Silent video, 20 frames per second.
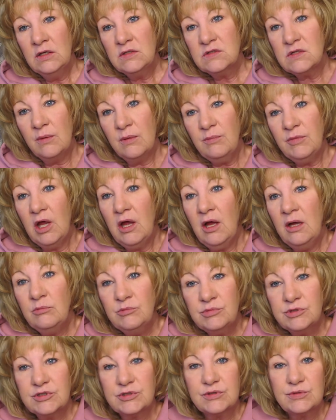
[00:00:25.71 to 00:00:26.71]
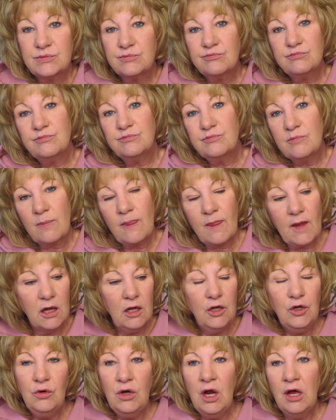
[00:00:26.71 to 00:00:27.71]
Sometimes,
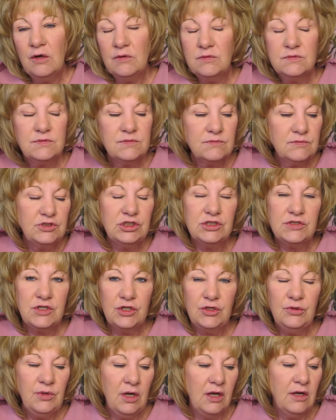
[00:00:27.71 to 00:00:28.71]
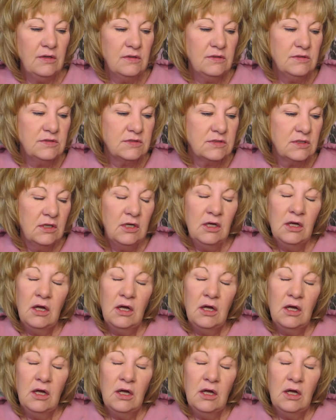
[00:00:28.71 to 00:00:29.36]
who knows? Just who knows?